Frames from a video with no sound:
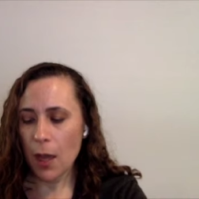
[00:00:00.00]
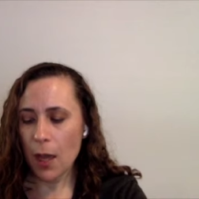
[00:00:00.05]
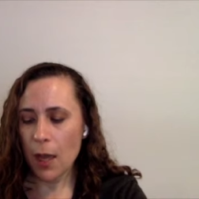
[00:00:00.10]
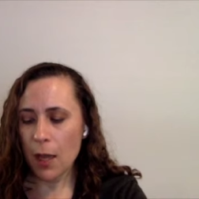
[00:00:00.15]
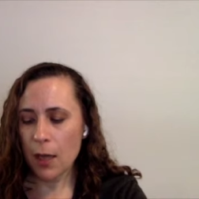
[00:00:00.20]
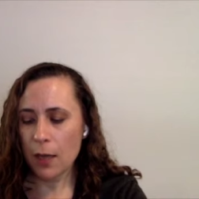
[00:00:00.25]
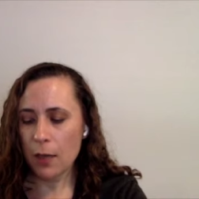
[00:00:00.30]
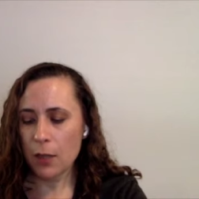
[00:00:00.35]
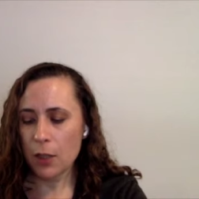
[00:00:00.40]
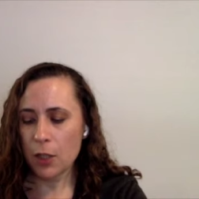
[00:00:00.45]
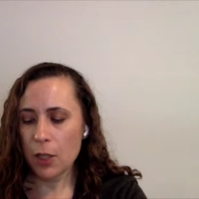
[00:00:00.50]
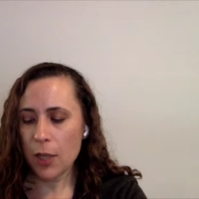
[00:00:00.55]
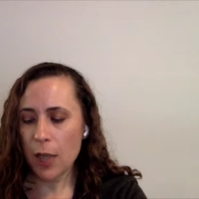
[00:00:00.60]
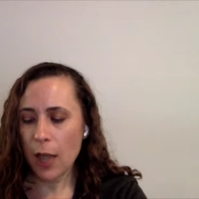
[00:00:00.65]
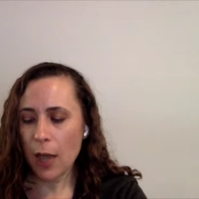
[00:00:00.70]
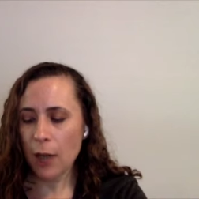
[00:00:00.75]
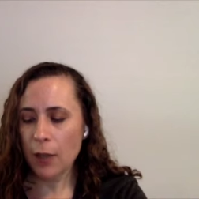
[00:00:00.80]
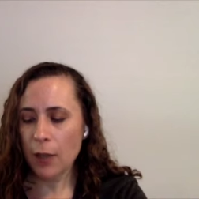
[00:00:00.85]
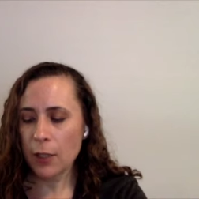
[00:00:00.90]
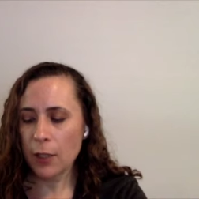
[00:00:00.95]
It she
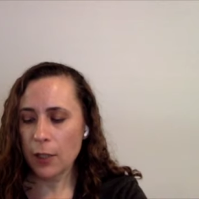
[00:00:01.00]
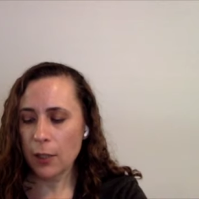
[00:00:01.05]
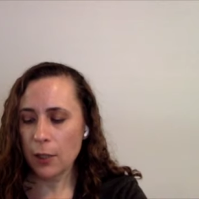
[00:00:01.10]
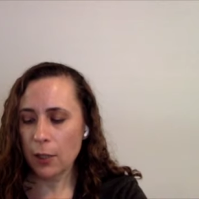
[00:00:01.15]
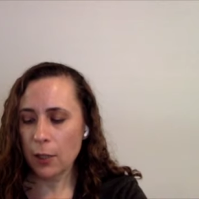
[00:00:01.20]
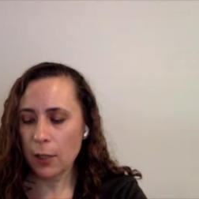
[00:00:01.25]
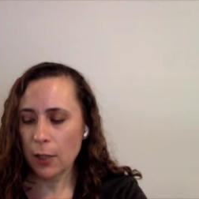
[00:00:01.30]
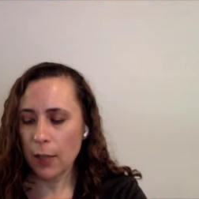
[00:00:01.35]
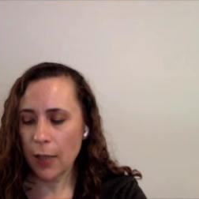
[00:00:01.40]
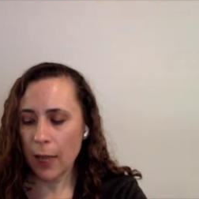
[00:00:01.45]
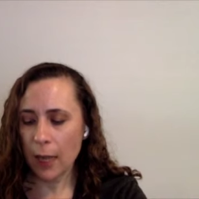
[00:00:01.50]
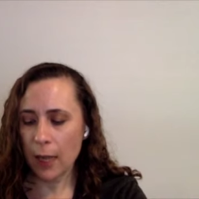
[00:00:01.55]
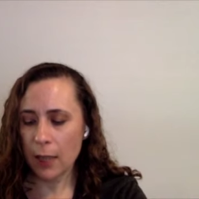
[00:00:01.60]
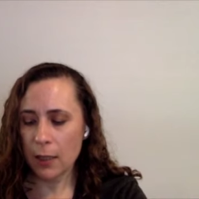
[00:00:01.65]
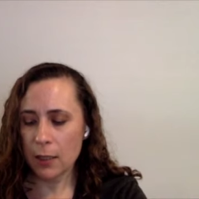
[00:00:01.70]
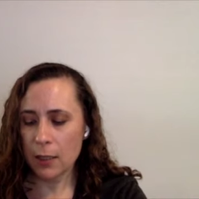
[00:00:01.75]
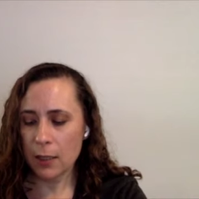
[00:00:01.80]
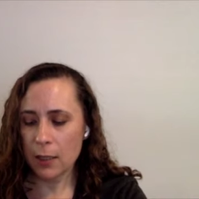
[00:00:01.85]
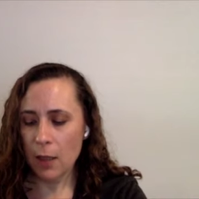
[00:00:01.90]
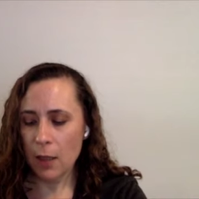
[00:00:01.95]
held it in her
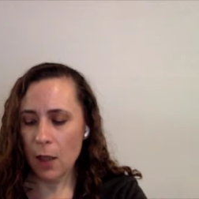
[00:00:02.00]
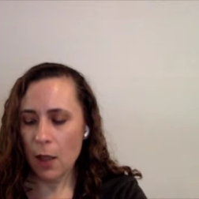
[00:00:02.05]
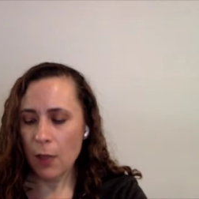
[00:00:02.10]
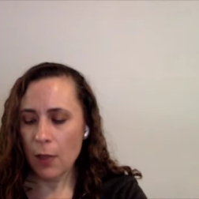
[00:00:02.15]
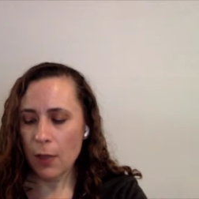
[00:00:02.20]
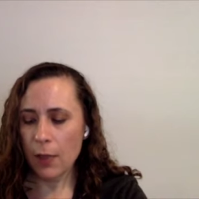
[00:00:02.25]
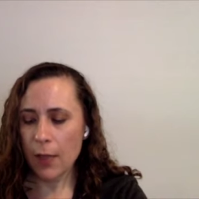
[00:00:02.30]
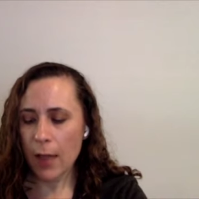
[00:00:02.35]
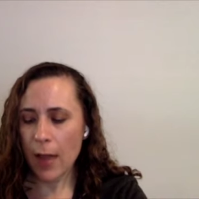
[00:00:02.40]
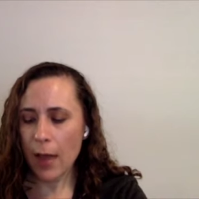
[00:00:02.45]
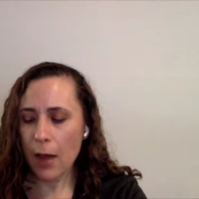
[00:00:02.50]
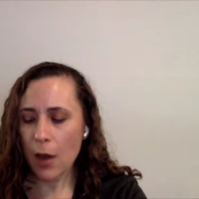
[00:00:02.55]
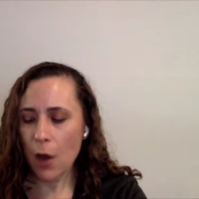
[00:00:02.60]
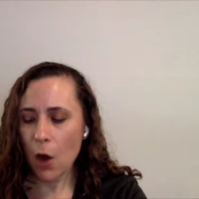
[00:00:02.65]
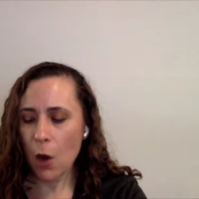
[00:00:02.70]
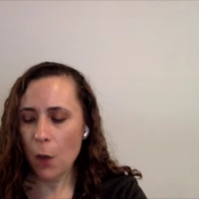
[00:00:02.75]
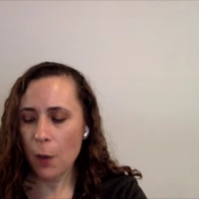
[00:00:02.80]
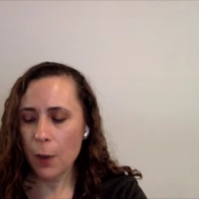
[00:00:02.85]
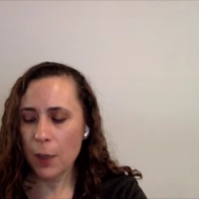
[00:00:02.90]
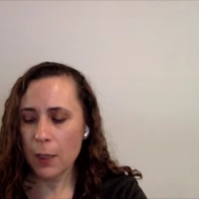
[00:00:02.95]
hand. The cat
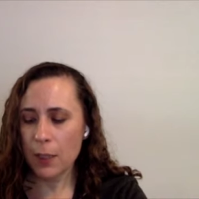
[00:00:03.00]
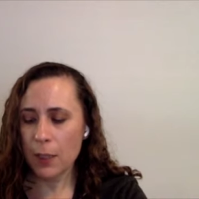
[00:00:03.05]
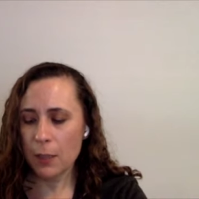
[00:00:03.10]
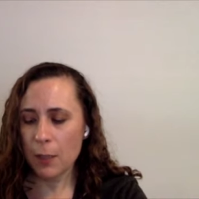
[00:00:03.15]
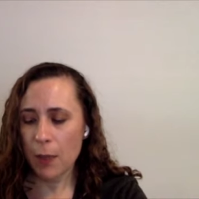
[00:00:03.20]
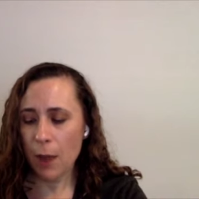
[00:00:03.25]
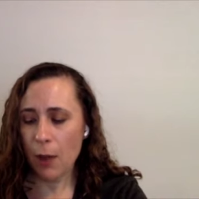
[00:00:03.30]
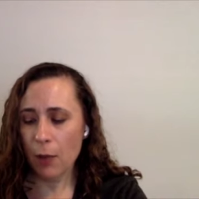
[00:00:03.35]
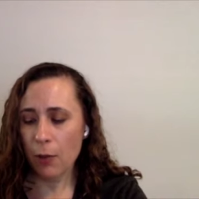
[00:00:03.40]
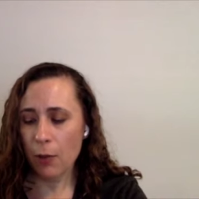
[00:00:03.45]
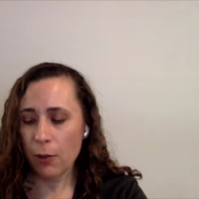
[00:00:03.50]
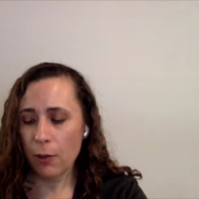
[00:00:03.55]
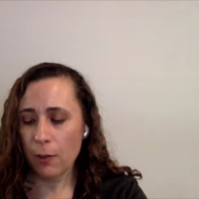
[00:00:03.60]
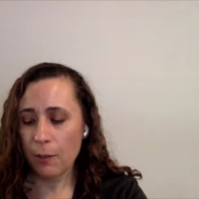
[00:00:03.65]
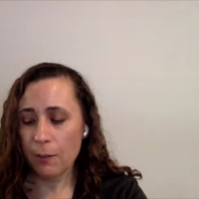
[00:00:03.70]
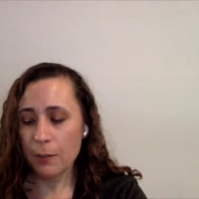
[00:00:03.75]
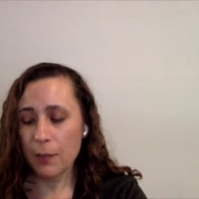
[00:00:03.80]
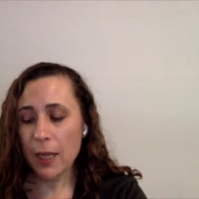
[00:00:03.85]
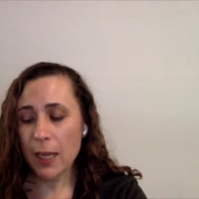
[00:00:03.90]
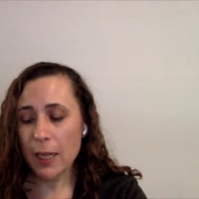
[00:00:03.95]
opened its mouth.
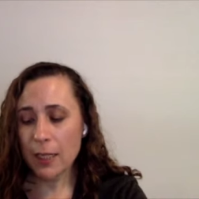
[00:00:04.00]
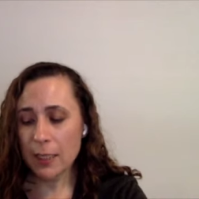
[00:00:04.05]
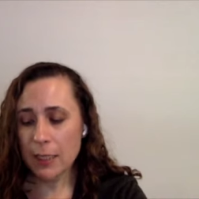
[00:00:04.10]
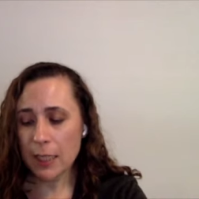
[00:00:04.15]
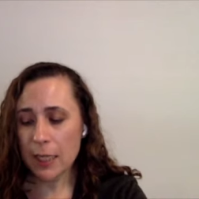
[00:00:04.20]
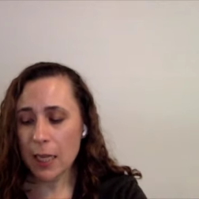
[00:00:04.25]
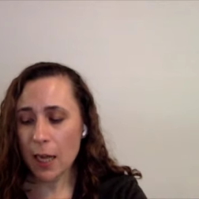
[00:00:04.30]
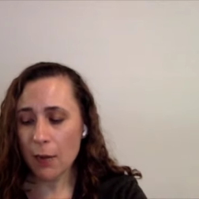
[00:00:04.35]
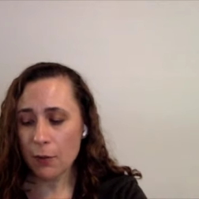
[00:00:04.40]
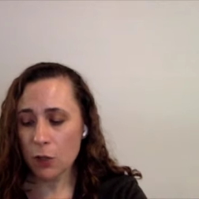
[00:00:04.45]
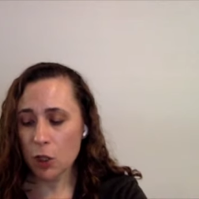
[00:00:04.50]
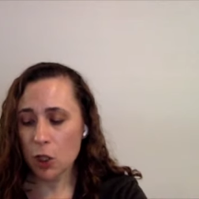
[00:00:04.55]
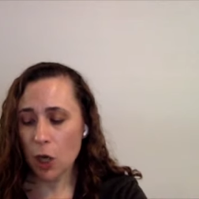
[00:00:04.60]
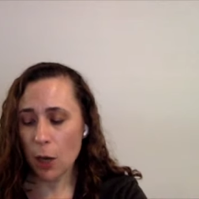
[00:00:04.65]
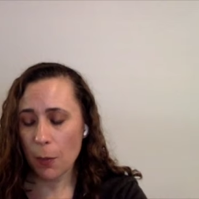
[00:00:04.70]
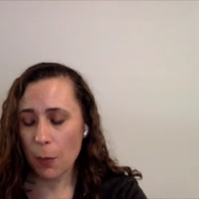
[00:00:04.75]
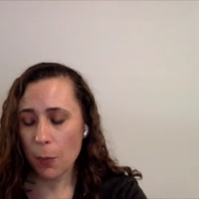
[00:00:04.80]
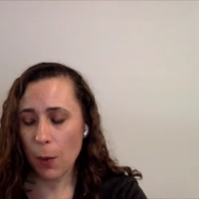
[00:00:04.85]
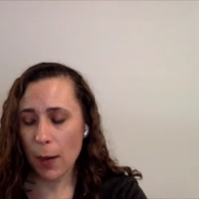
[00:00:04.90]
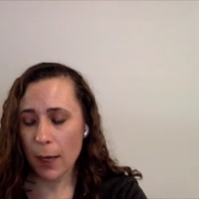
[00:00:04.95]
It did have
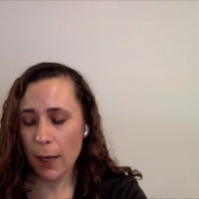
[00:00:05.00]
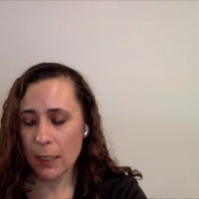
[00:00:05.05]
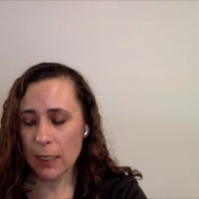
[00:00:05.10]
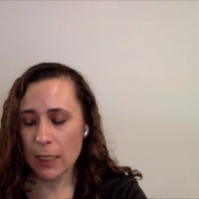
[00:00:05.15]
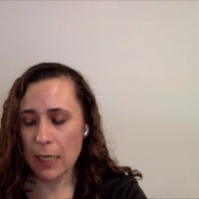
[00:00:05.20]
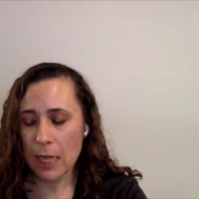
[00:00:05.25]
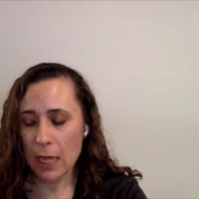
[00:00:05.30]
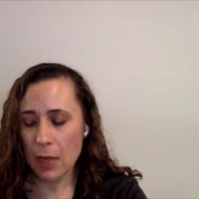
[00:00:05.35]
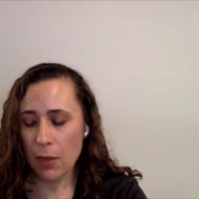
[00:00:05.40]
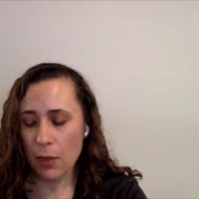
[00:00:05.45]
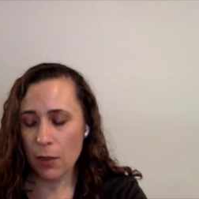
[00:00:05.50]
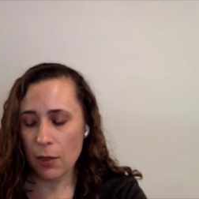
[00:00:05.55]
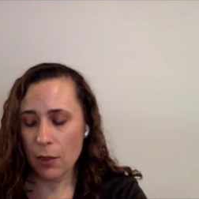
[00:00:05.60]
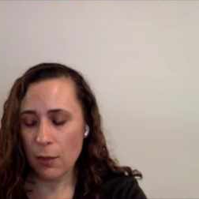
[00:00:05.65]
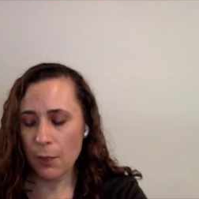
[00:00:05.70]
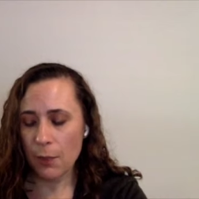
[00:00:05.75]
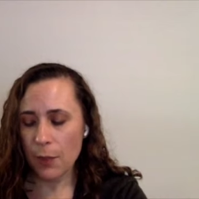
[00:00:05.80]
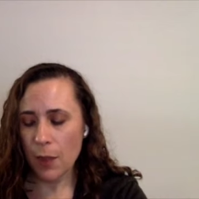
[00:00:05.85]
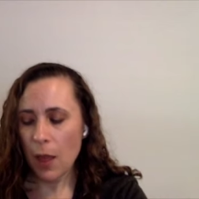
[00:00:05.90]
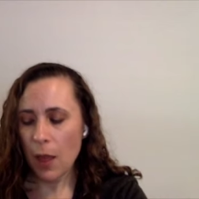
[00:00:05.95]
sharp white teeth.
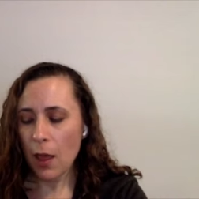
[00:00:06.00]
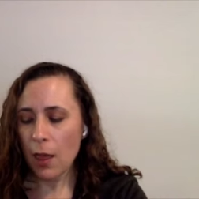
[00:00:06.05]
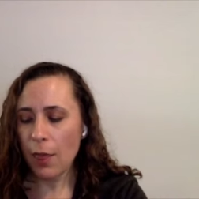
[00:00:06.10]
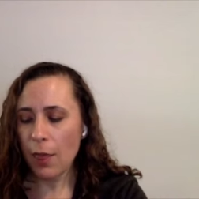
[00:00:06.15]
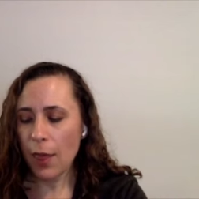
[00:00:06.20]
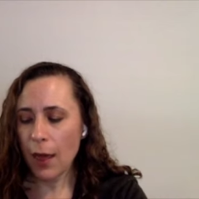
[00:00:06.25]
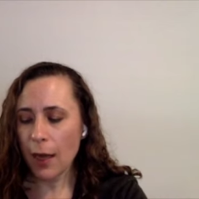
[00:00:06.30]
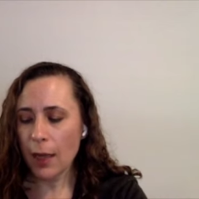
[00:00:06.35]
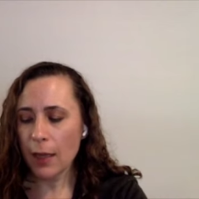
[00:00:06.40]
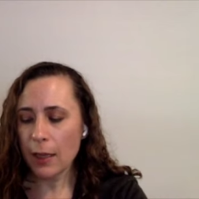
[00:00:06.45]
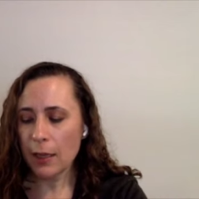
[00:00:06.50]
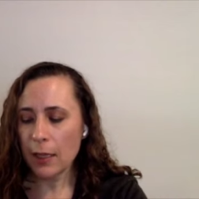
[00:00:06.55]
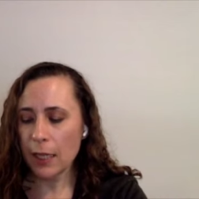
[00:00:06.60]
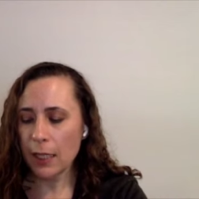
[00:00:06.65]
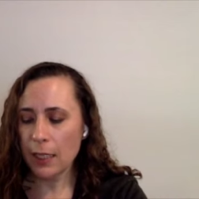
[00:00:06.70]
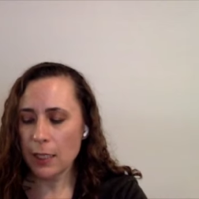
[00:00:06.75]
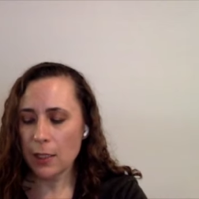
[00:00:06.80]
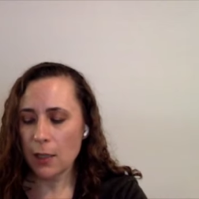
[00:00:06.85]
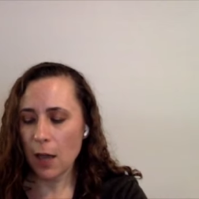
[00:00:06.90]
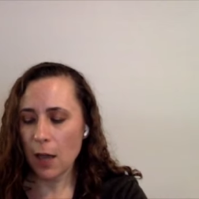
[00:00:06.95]
Then it
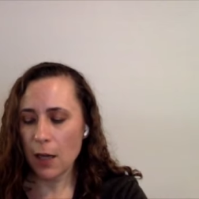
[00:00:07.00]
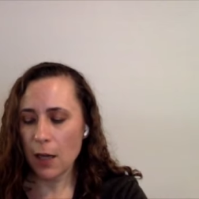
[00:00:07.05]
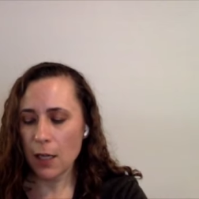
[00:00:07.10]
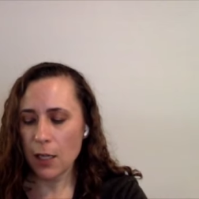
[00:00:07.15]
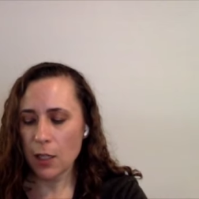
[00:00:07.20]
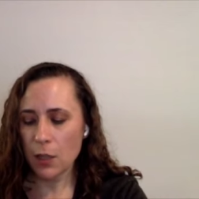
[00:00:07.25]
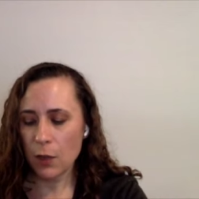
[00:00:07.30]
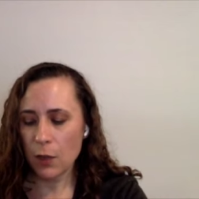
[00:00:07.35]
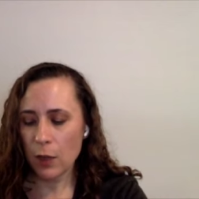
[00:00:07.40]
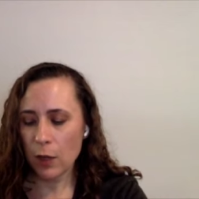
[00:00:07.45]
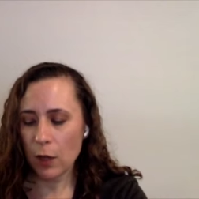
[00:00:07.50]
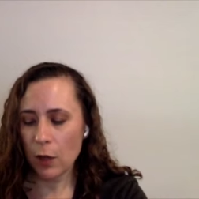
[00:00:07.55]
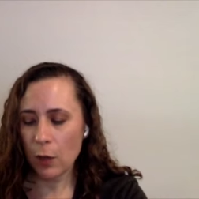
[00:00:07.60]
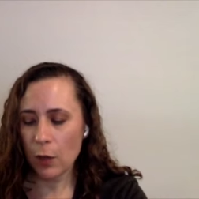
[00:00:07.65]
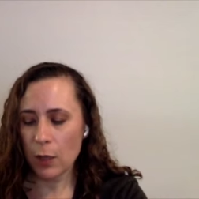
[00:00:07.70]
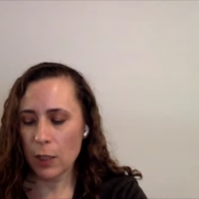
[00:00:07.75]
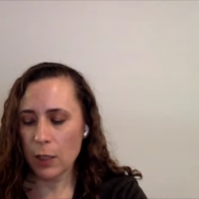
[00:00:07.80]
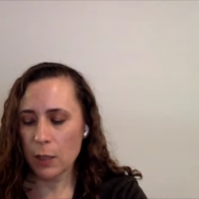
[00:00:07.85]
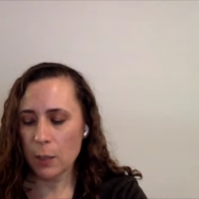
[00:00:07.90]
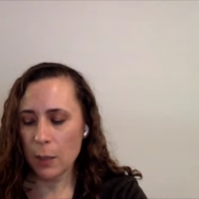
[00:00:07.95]
licked Nadia's finger
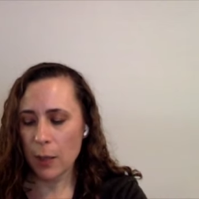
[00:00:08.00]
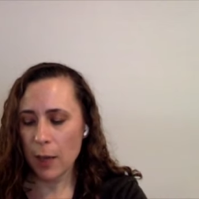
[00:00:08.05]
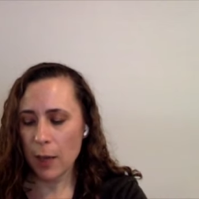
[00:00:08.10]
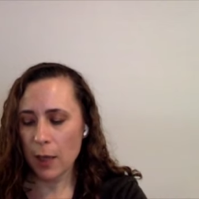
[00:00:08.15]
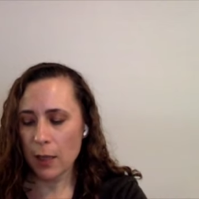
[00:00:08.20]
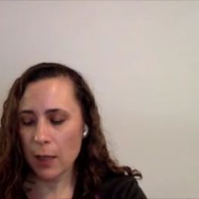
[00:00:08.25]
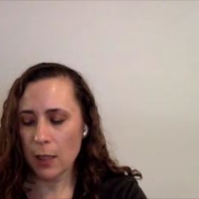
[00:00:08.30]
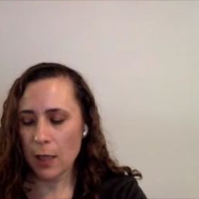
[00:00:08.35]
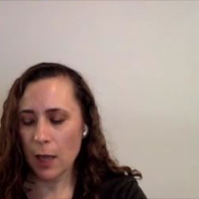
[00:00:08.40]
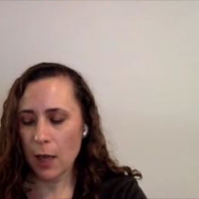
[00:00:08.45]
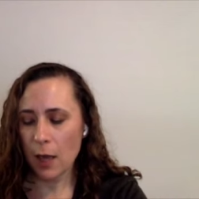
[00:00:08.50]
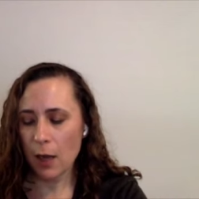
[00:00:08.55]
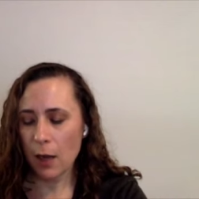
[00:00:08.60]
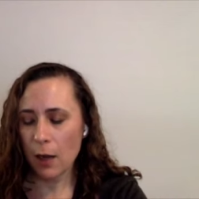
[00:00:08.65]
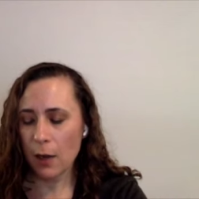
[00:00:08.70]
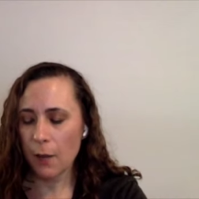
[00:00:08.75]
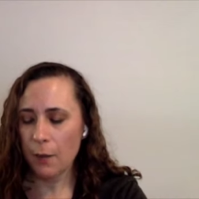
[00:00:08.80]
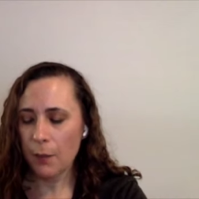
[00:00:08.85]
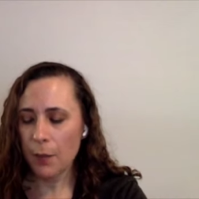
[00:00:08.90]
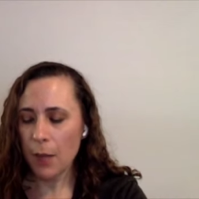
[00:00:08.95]
with its pink
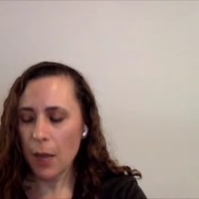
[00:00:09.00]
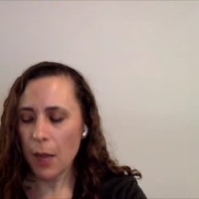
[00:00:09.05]
tongue.